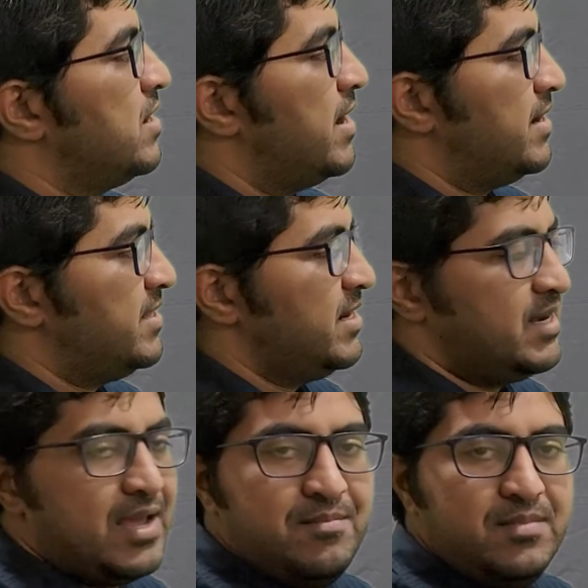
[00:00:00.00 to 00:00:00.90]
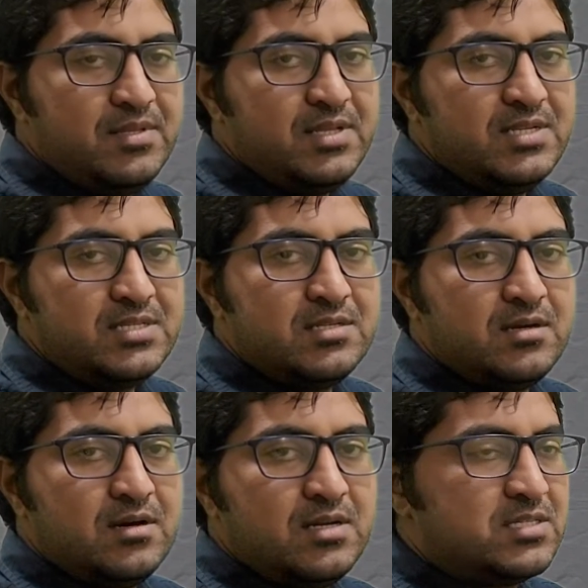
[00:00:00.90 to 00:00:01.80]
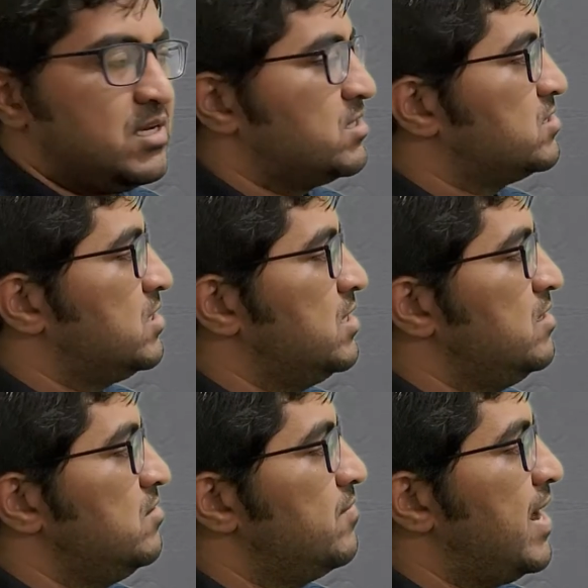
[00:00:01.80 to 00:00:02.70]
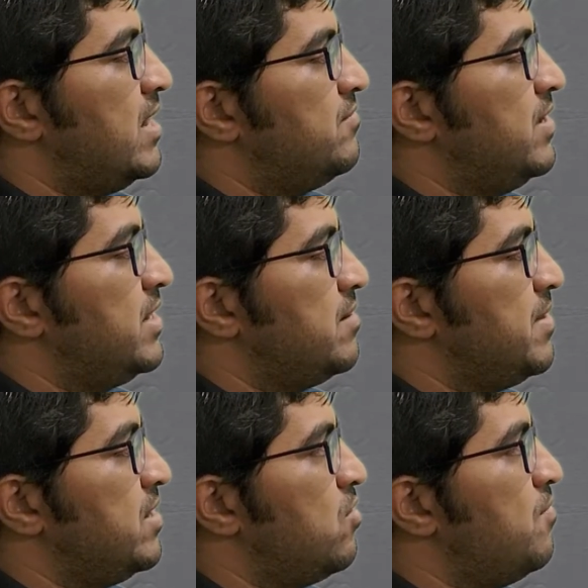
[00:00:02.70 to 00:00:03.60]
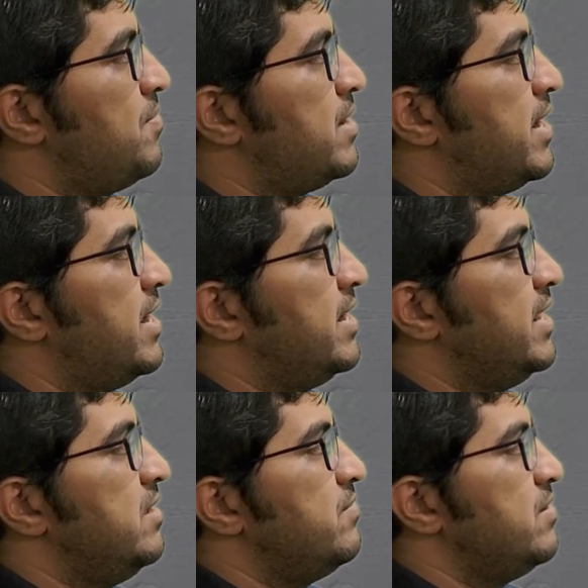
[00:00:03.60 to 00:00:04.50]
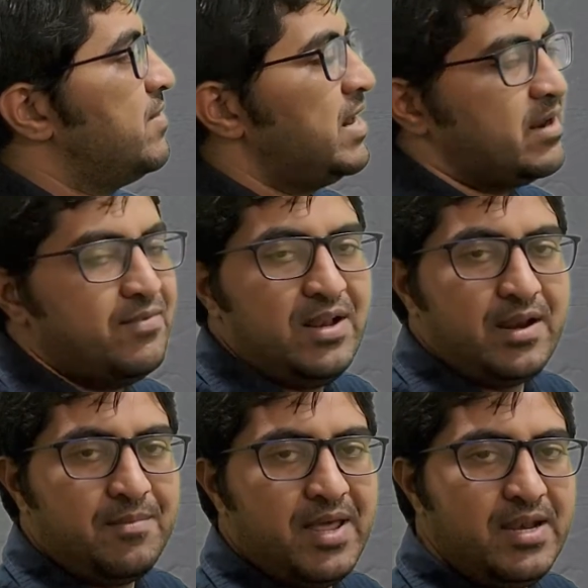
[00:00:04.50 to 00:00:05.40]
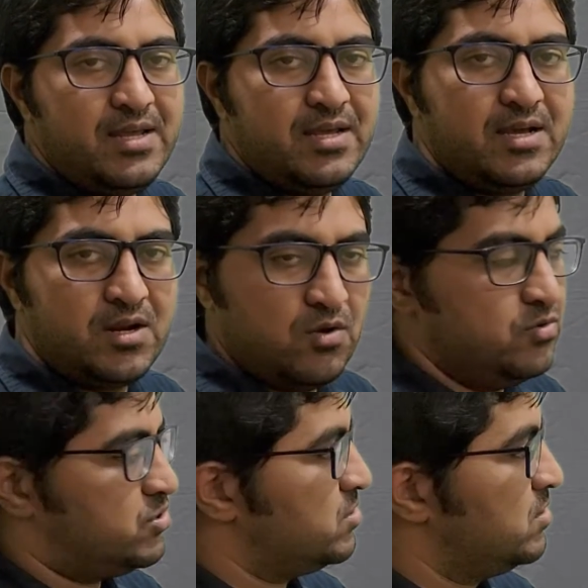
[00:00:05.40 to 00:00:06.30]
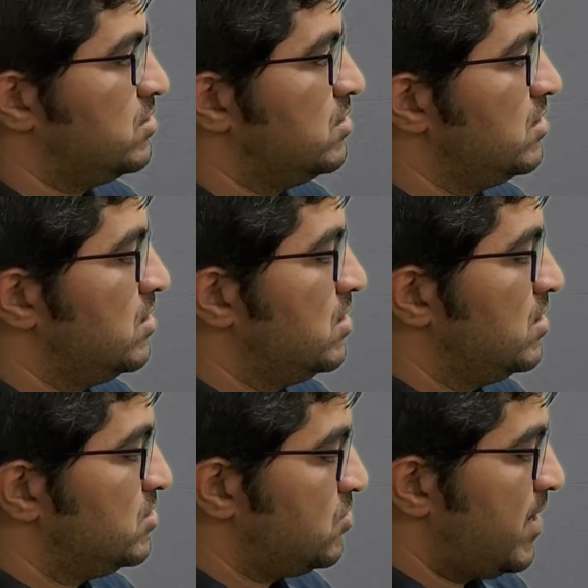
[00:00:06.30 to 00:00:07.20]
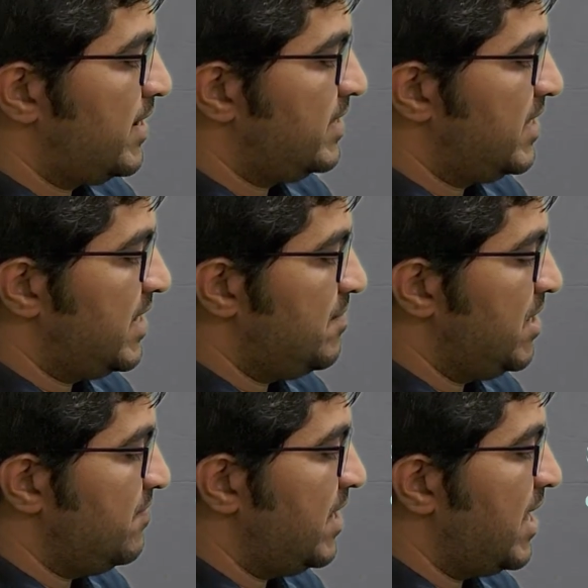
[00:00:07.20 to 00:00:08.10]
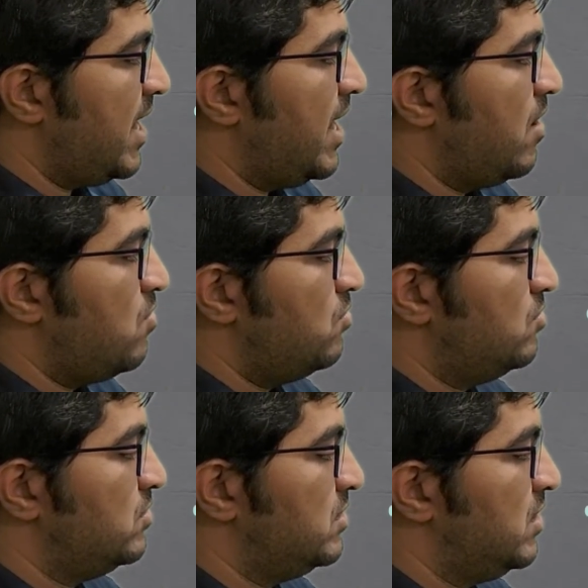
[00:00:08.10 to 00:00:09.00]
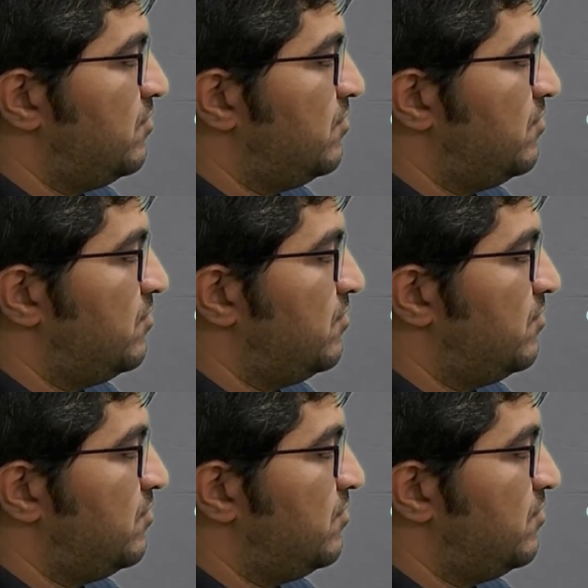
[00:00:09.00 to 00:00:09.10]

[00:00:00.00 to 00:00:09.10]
At that time this suction valve will remain open and delivery valve will remain closed. So at that time it will allow the